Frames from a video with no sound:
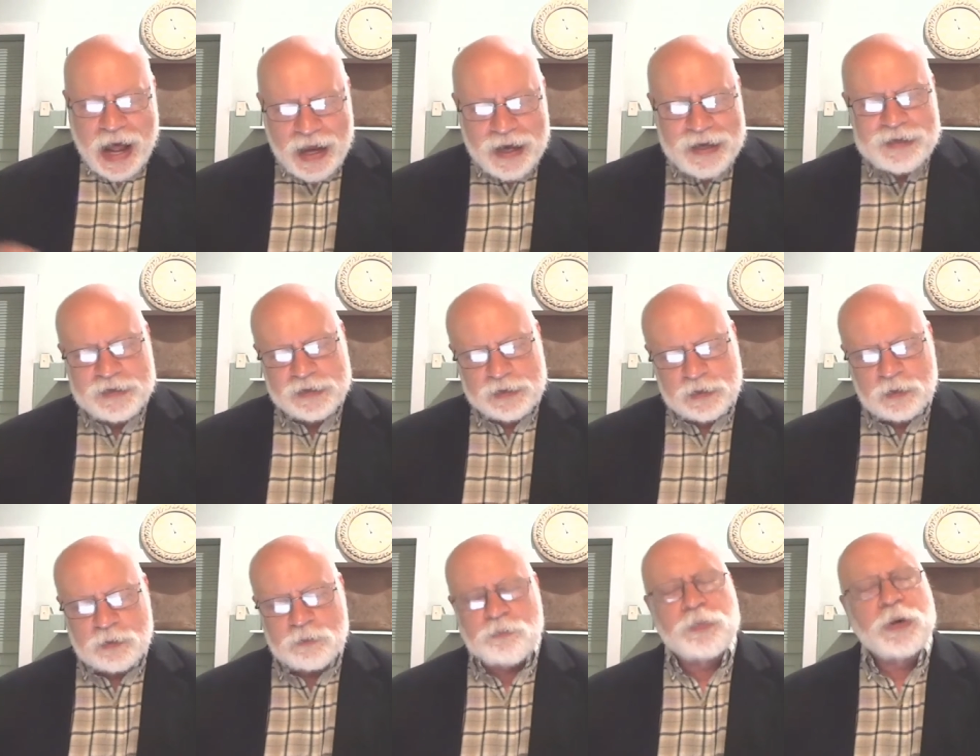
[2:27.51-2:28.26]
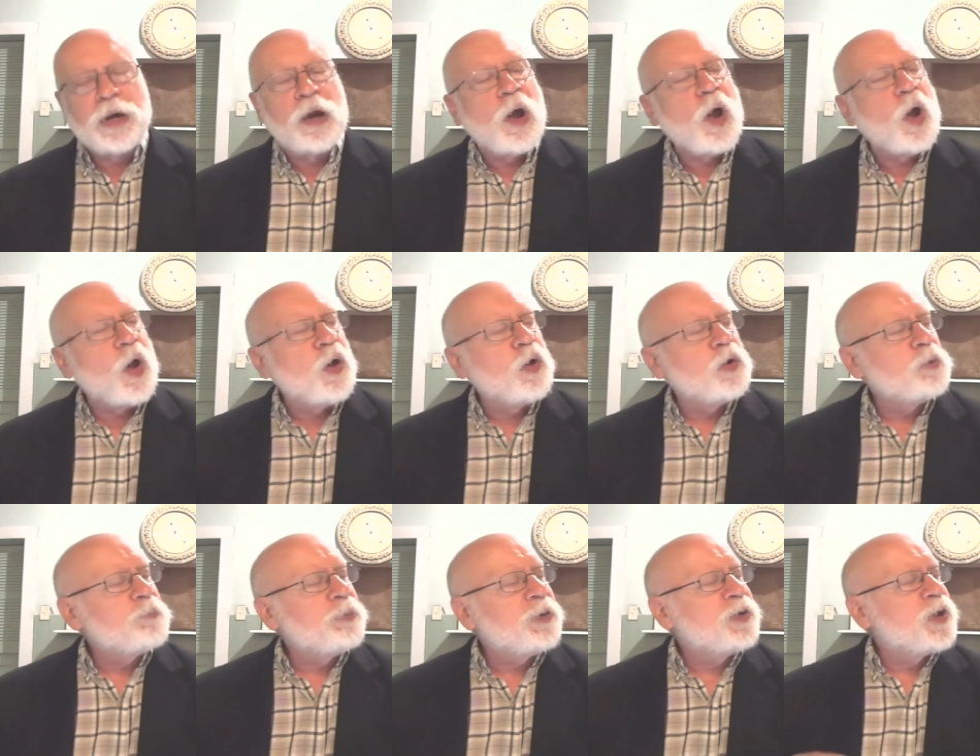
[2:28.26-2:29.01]
I didn't
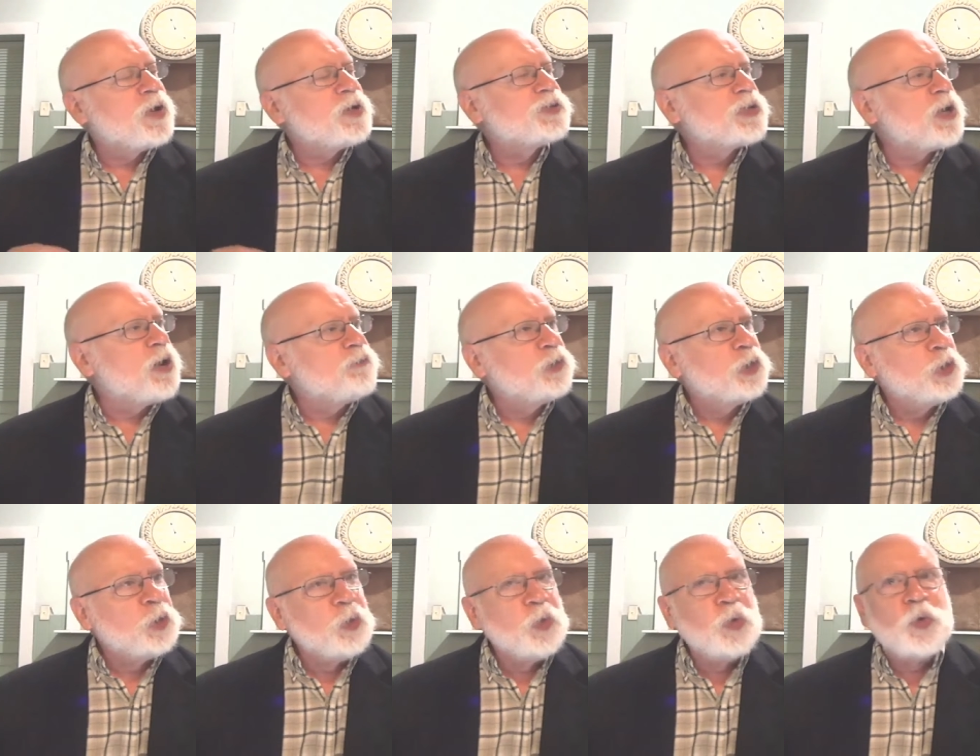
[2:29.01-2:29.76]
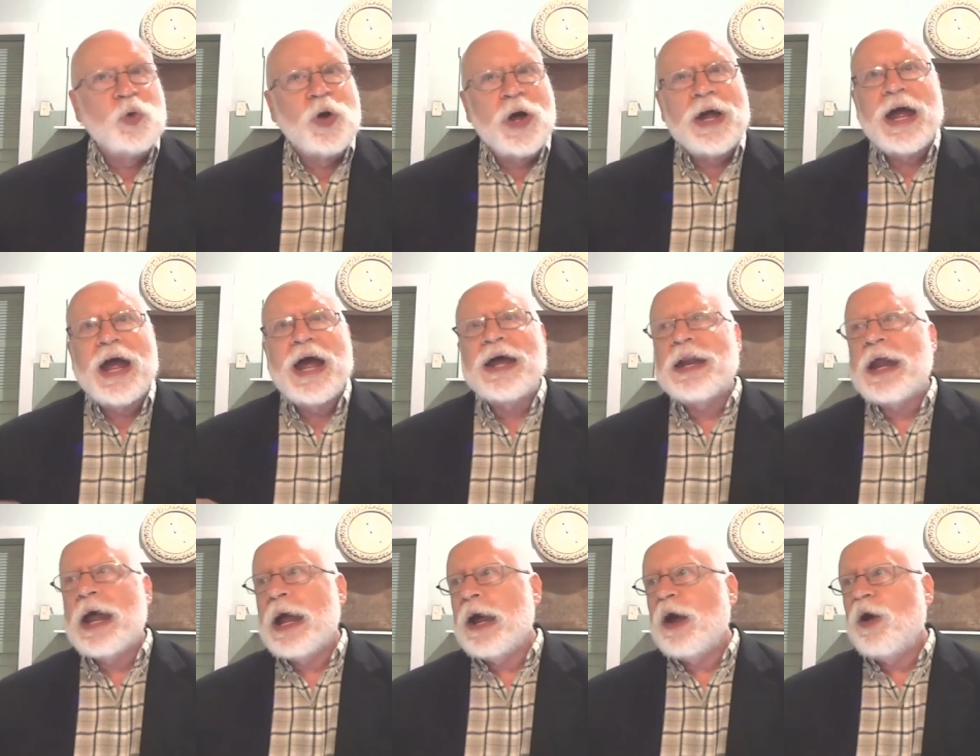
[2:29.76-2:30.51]
belong because of who
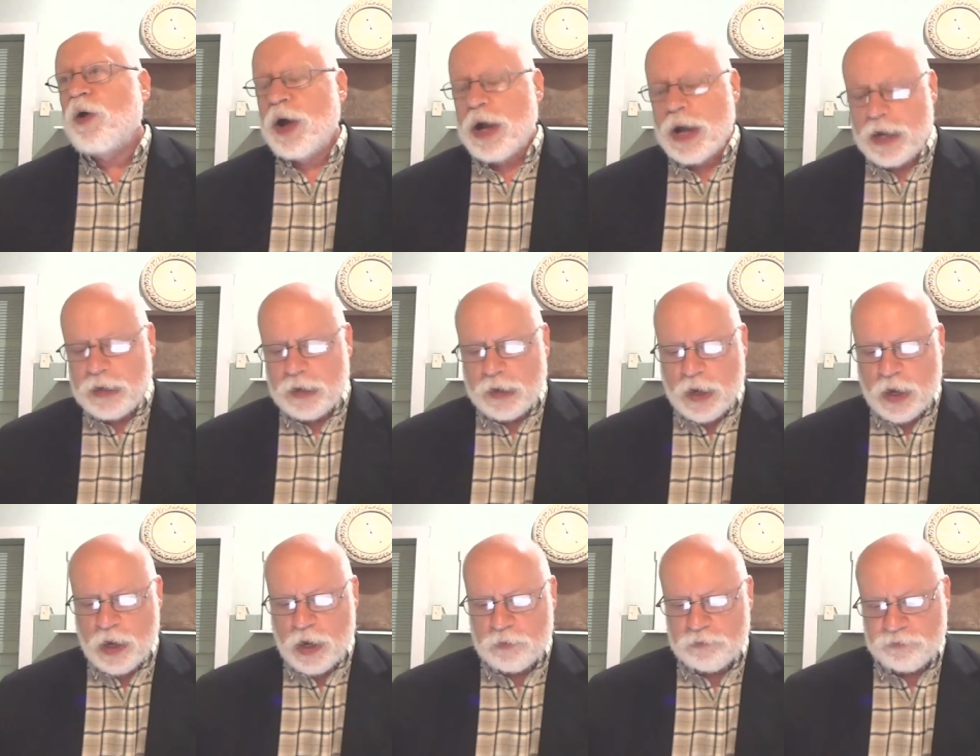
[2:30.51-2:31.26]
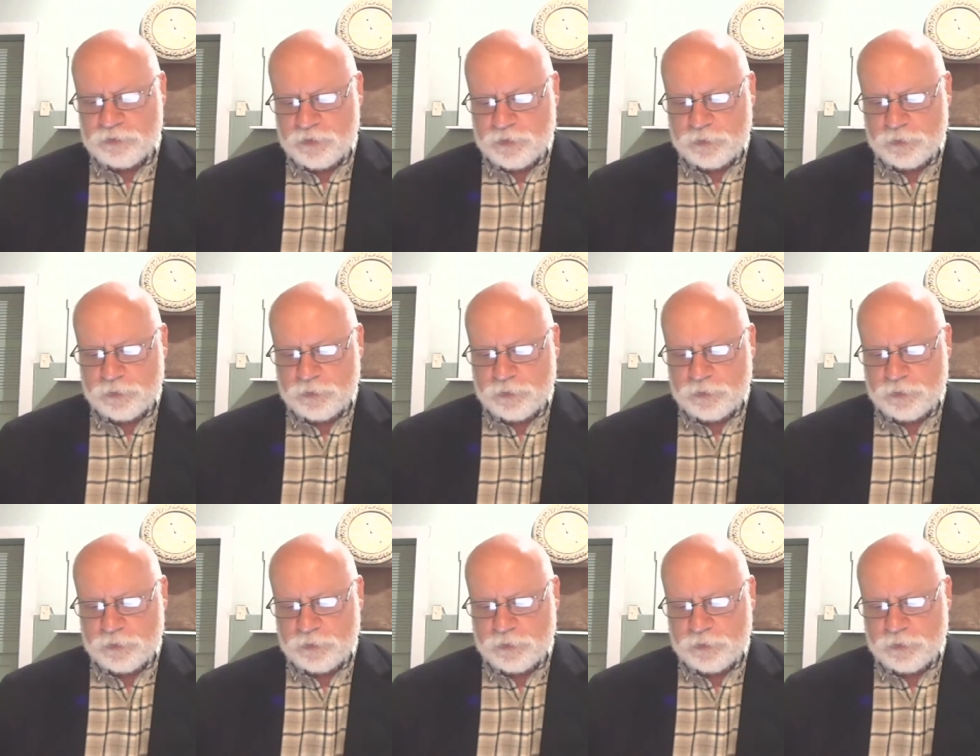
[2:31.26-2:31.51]
and how I love.